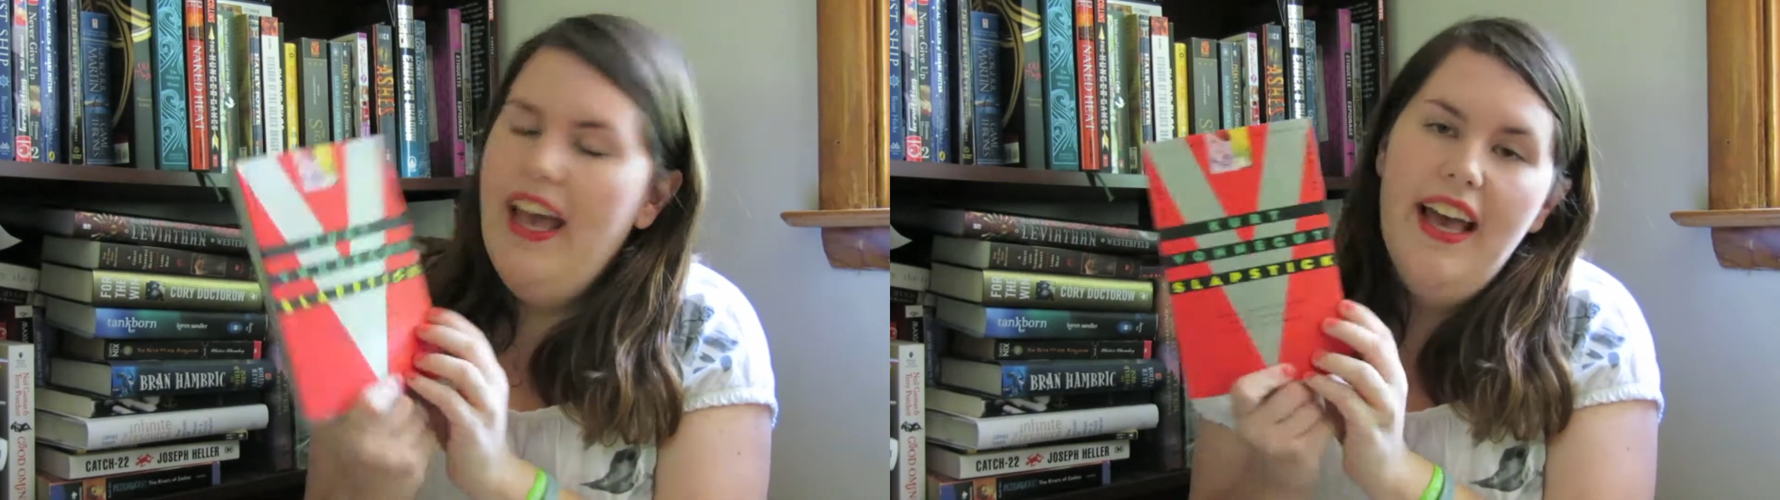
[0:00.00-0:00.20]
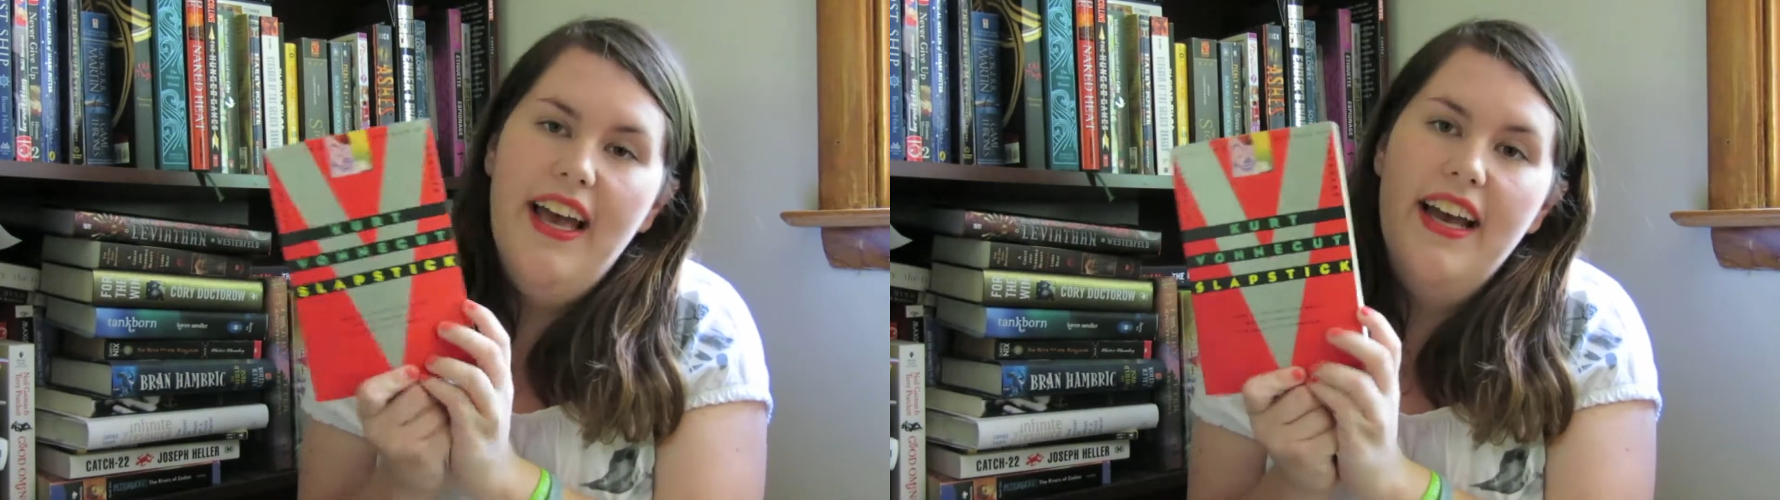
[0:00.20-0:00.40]

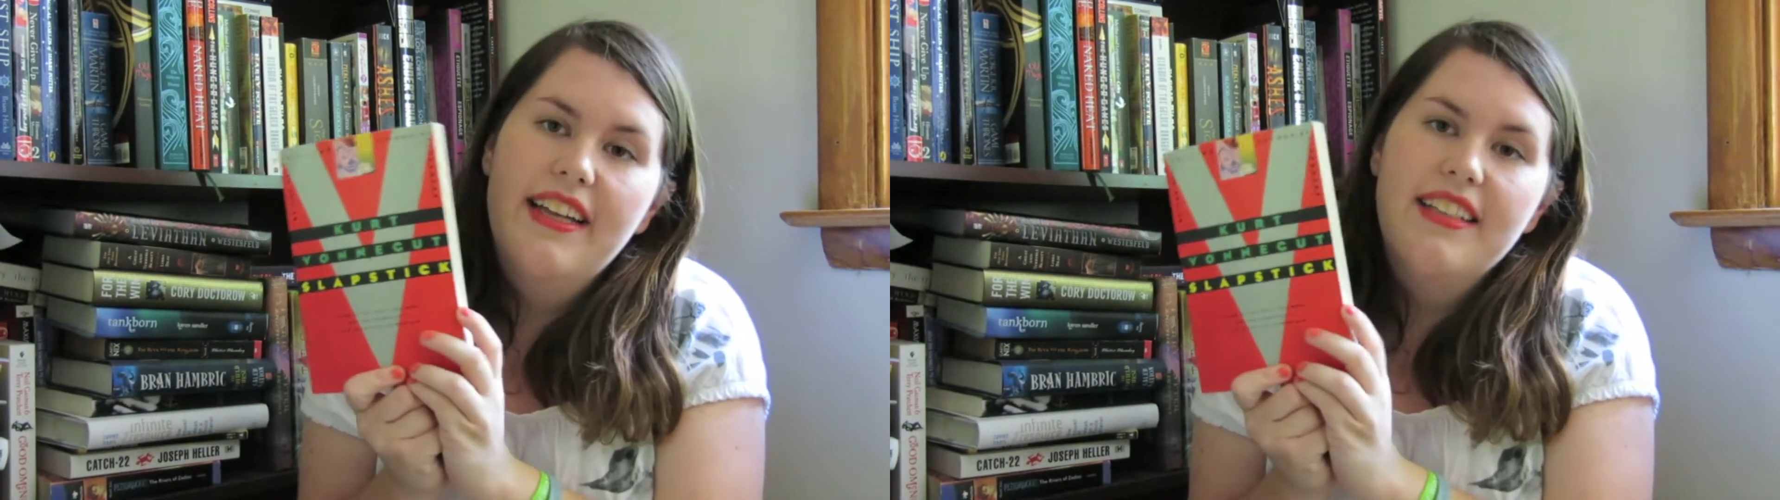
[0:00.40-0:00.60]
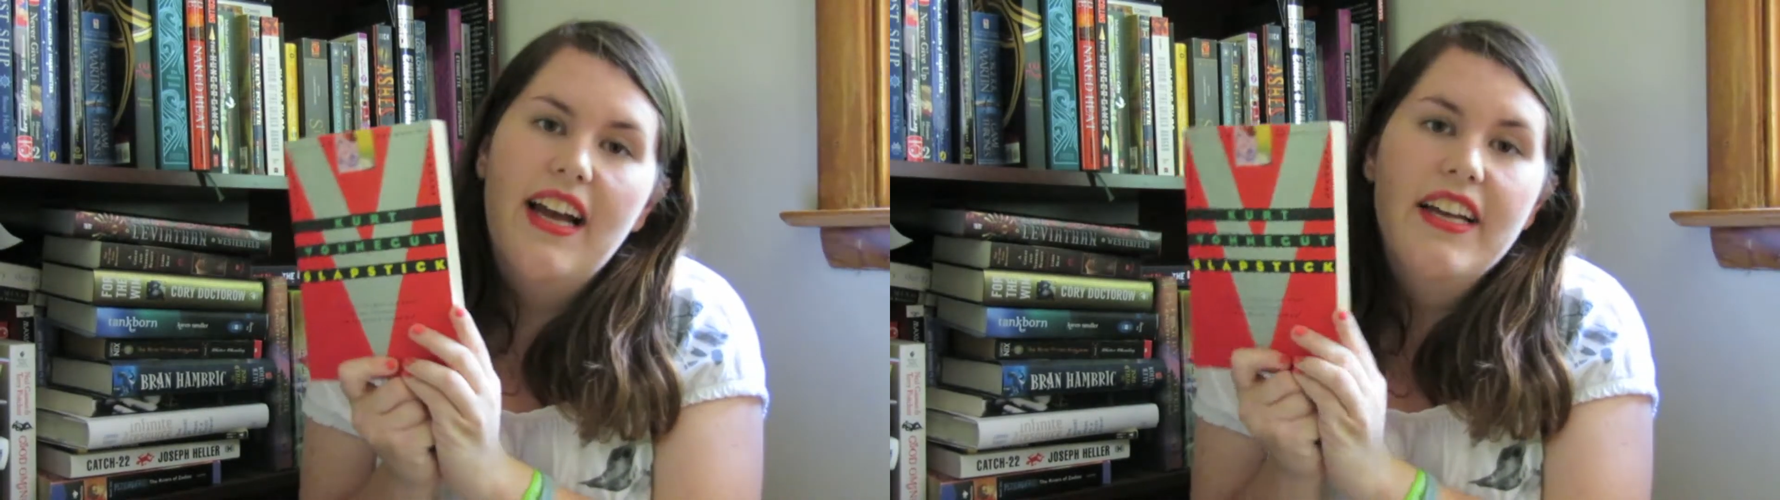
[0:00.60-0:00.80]

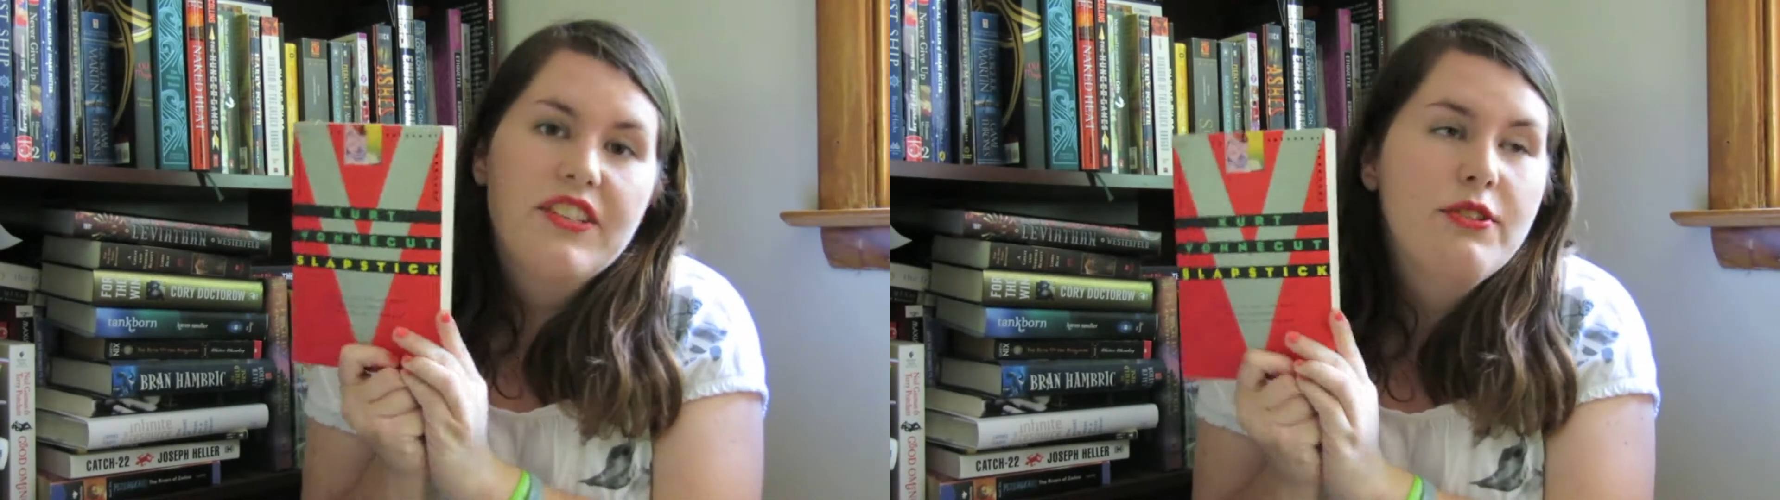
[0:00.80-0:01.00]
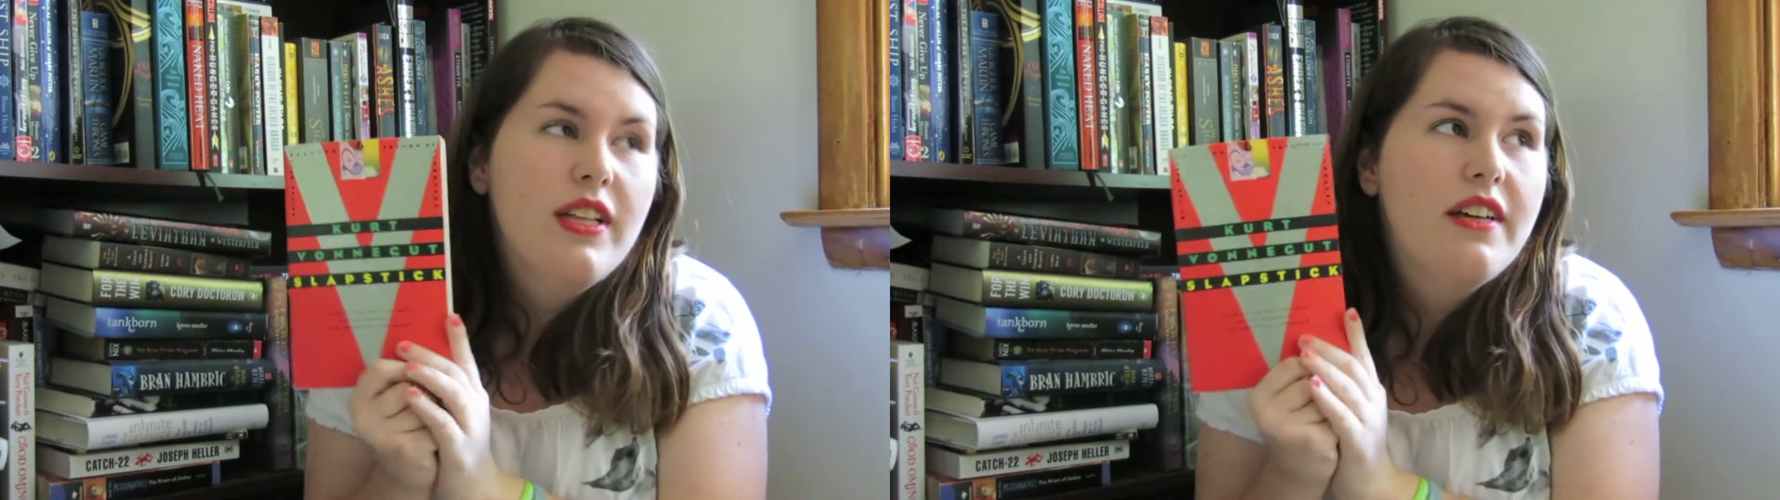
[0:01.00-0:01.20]
and I
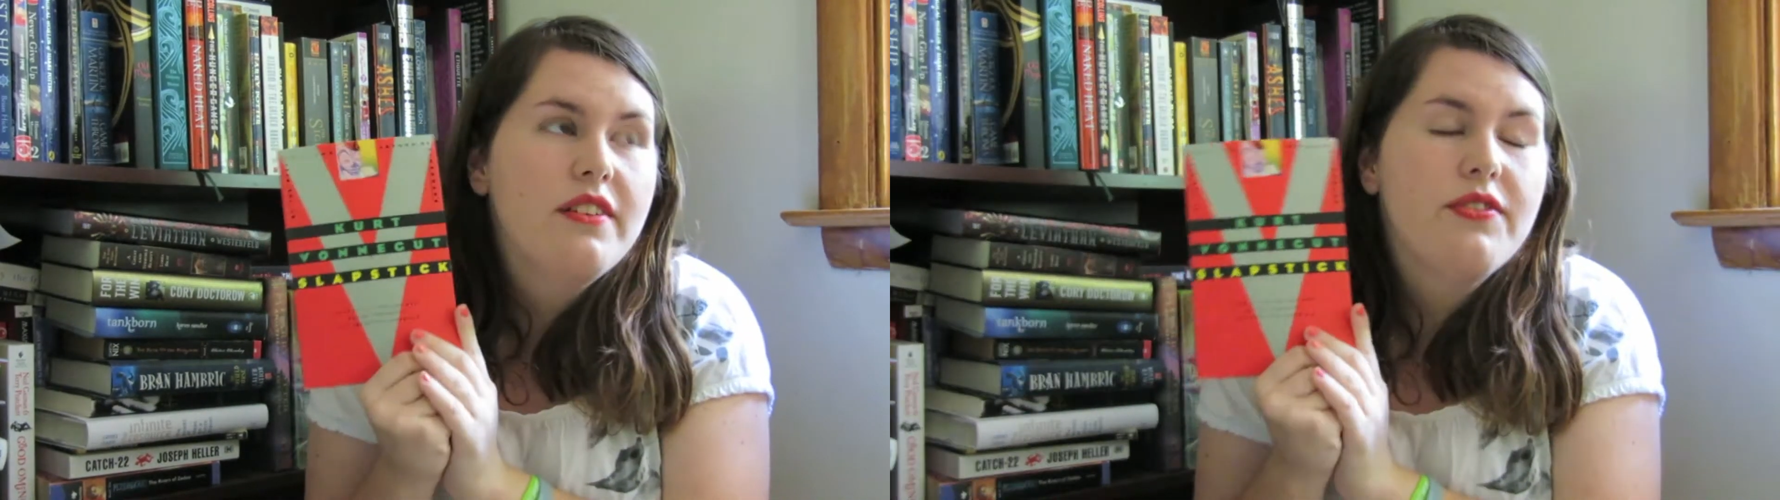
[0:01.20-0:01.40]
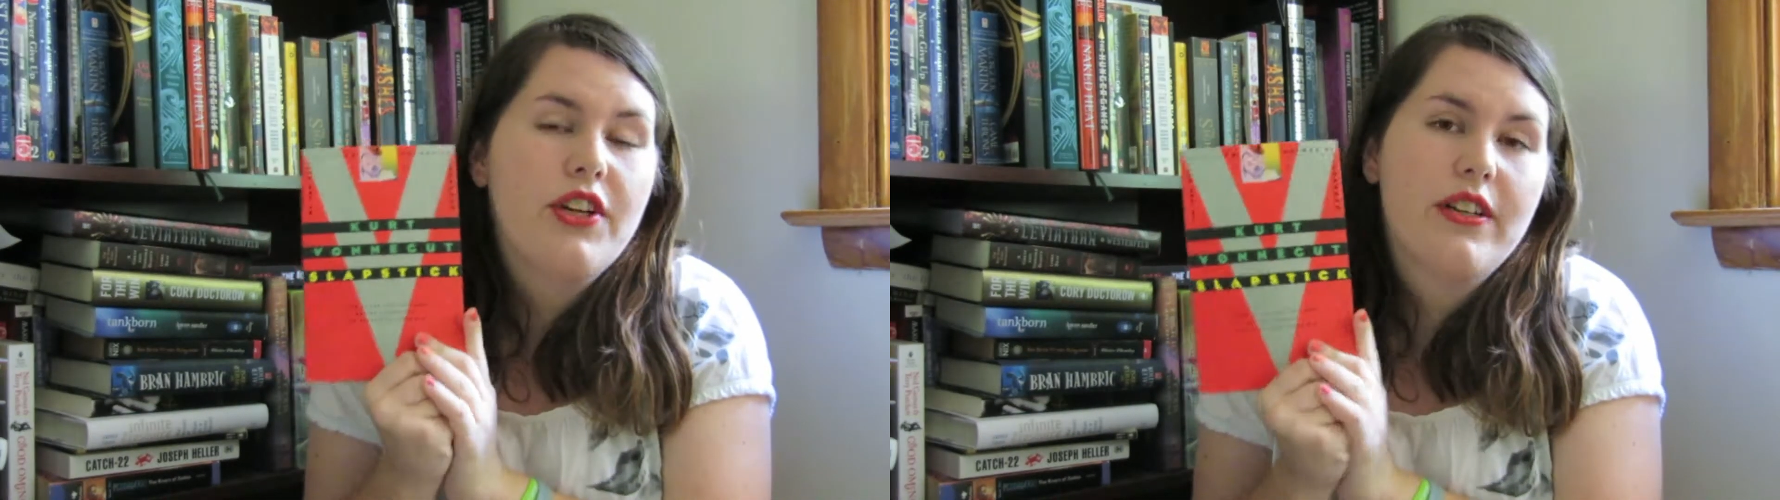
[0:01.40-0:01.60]
do
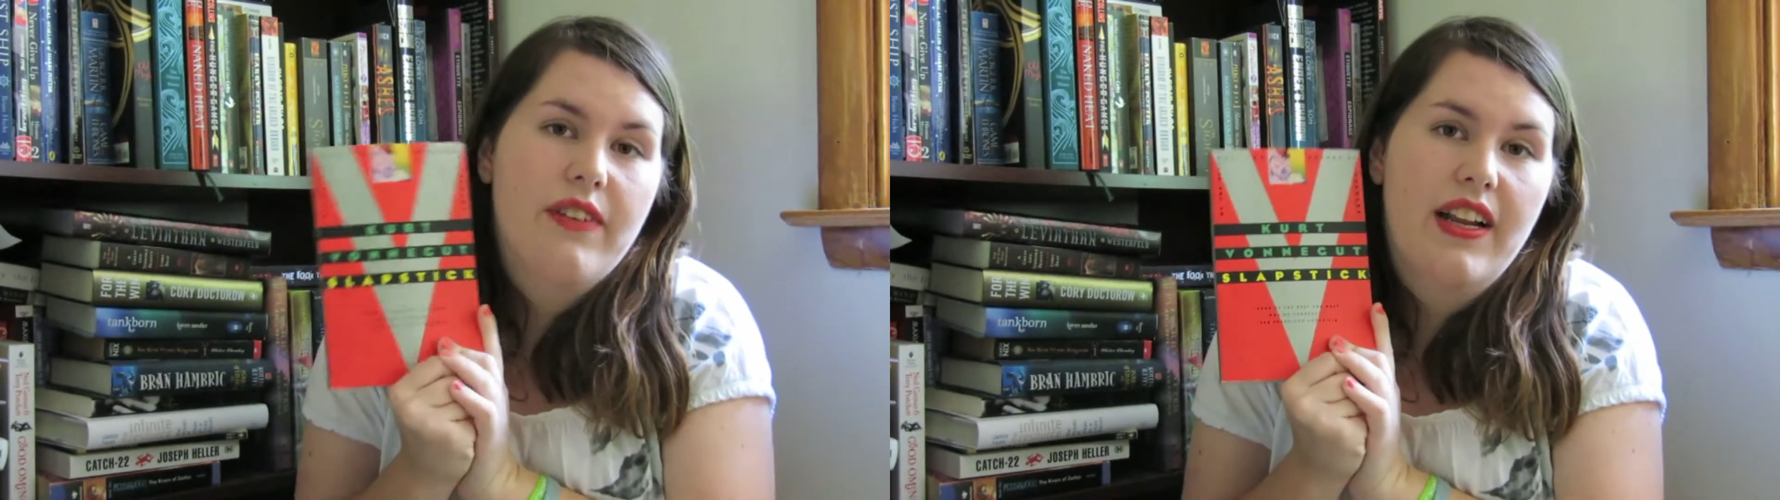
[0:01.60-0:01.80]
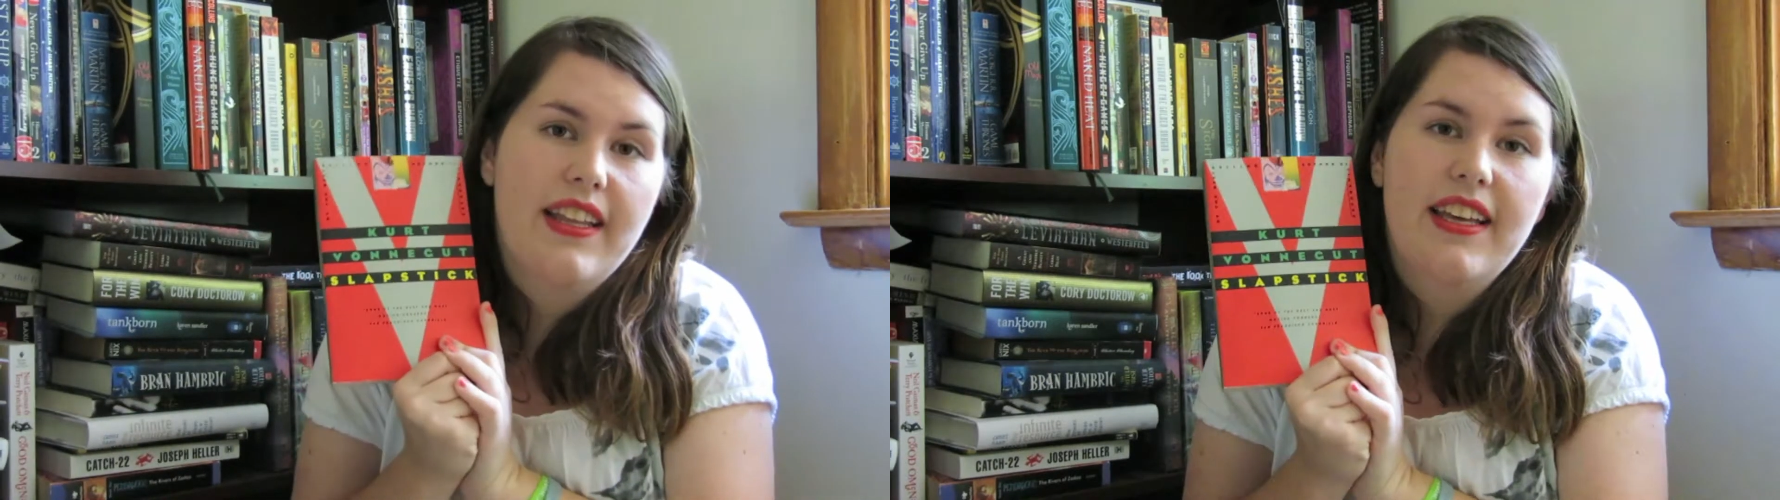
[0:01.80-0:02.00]
love Kurt
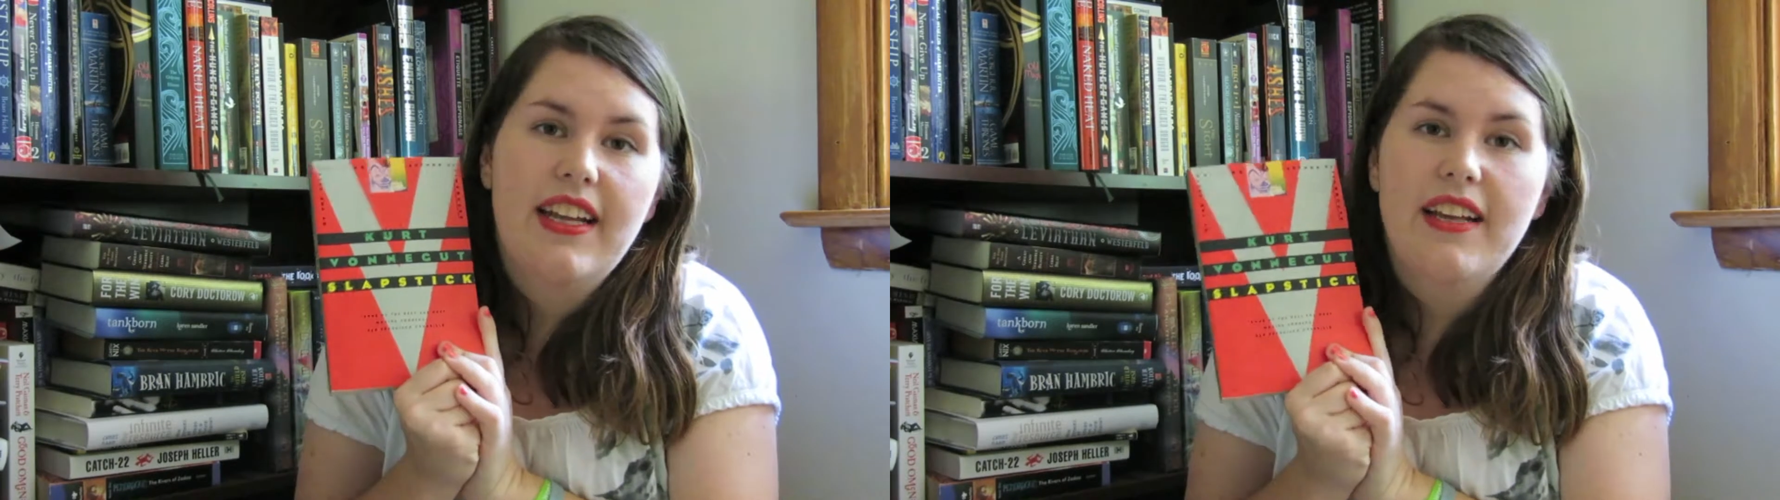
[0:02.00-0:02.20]
Vonnegut.